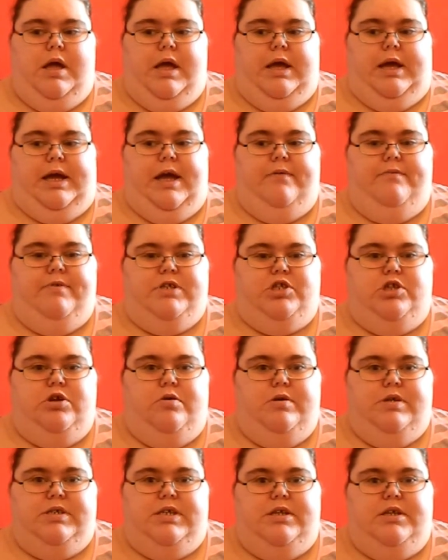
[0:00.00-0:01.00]
He gave us
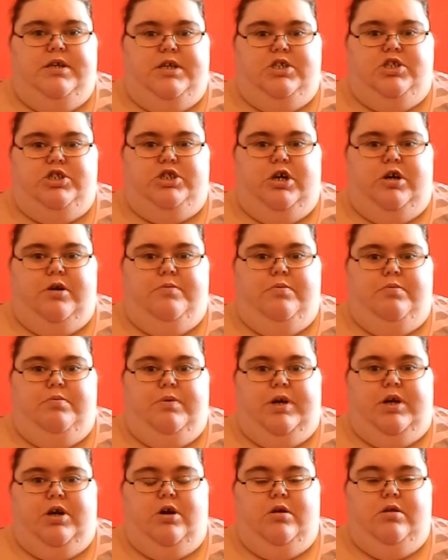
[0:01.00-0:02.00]
notice in at his job.
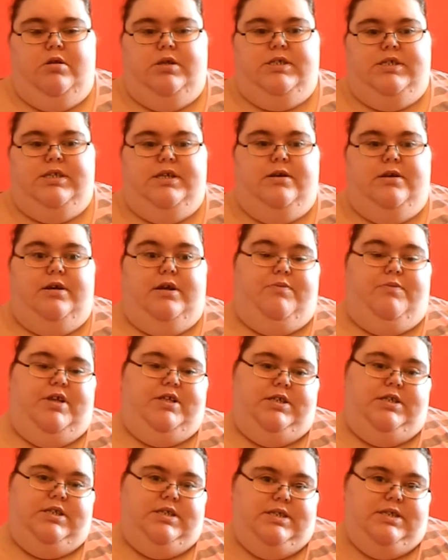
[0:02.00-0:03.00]
We
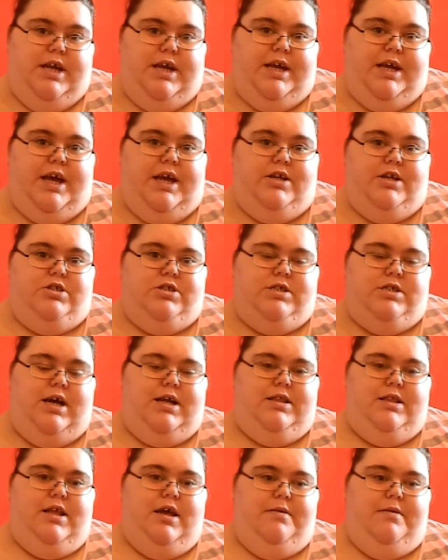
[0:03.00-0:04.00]
went to estate agents,
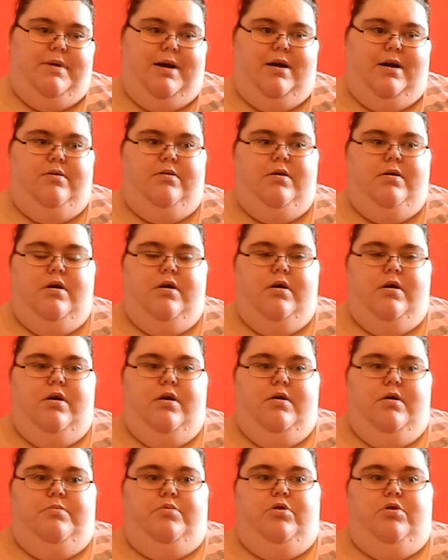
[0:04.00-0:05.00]
had them out,
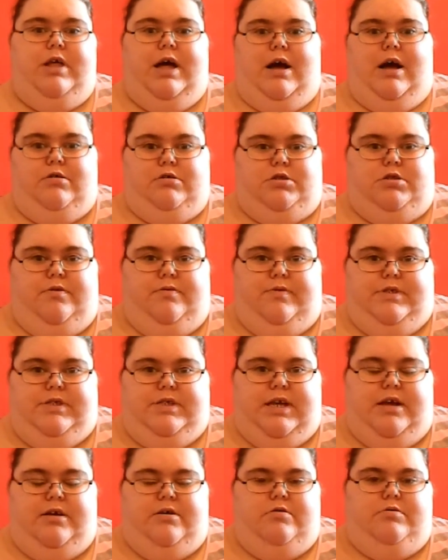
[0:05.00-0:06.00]
put the house on for
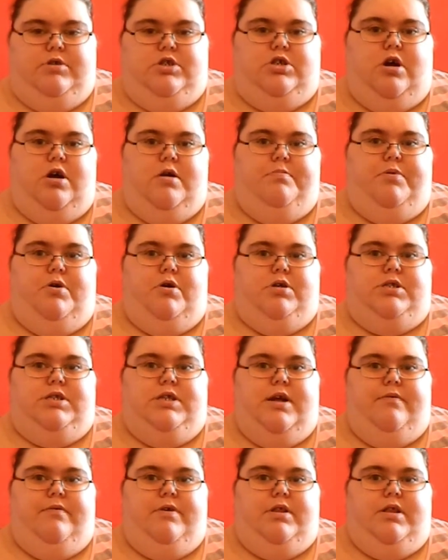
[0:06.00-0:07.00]
sale. We started
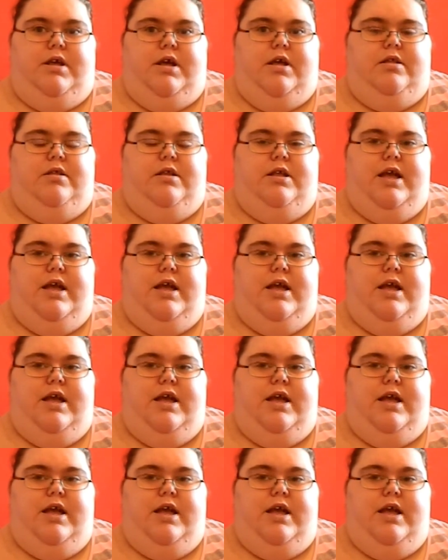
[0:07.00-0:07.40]
boxing everything.